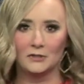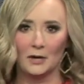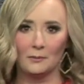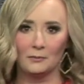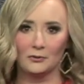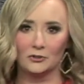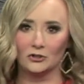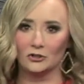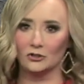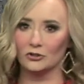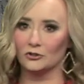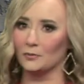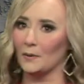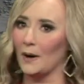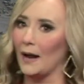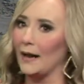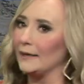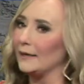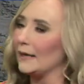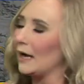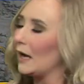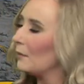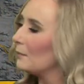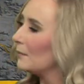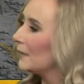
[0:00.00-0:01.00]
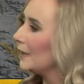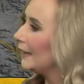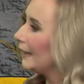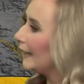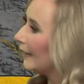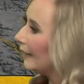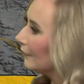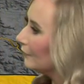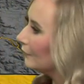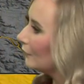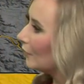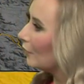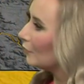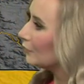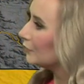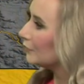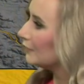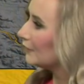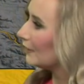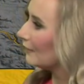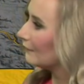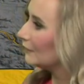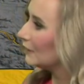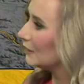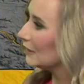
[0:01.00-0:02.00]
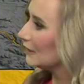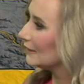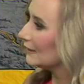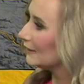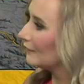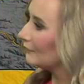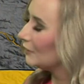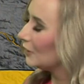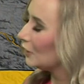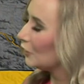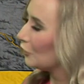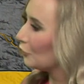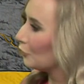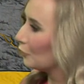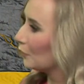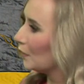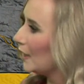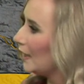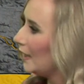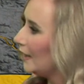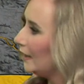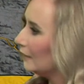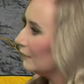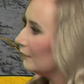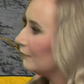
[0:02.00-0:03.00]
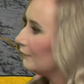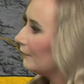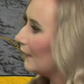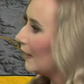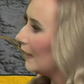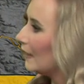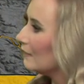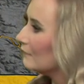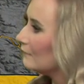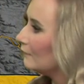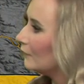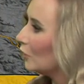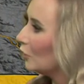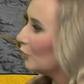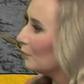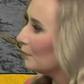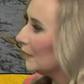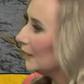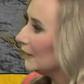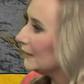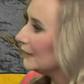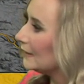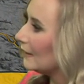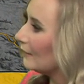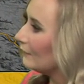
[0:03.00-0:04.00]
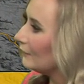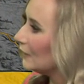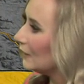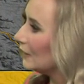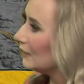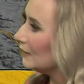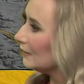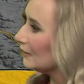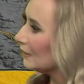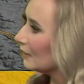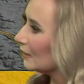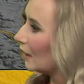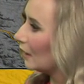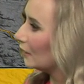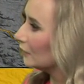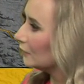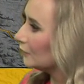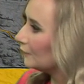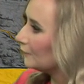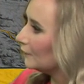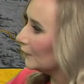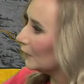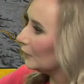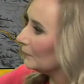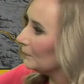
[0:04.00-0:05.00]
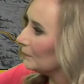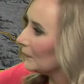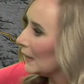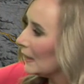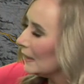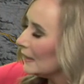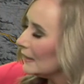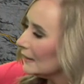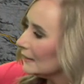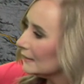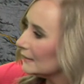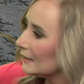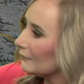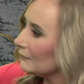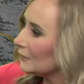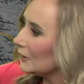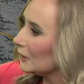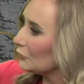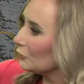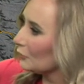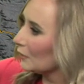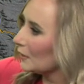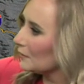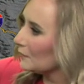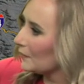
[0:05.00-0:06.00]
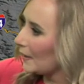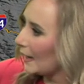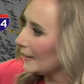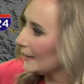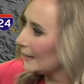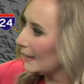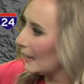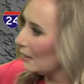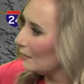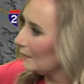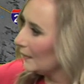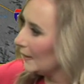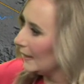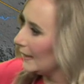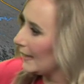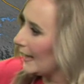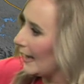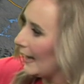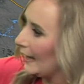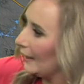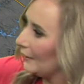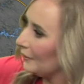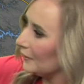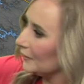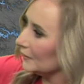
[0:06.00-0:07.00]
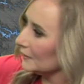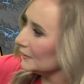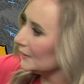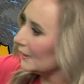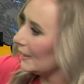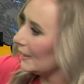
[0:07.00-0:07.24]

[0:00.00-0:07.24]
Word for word: Temperatures right now mid and low 70, 73 in Fayetteville, mid 70s in Huntsville, 73 right now in Athens